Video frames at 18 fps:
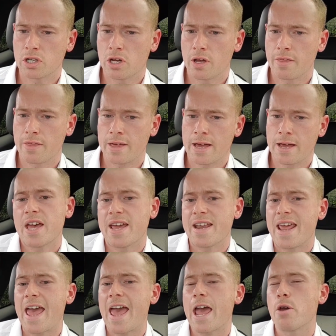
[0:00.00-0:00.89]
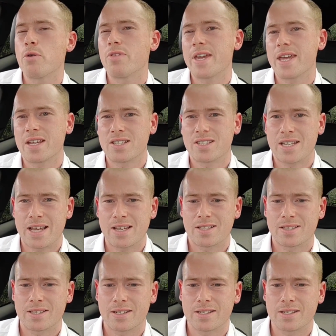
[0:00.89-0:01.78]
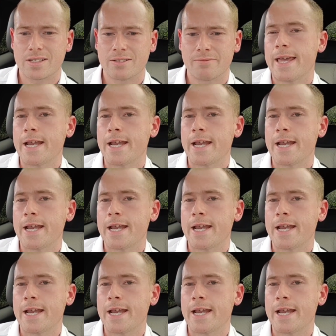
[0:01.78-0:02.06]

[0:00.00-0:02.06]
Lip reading: like that, and how they assess things.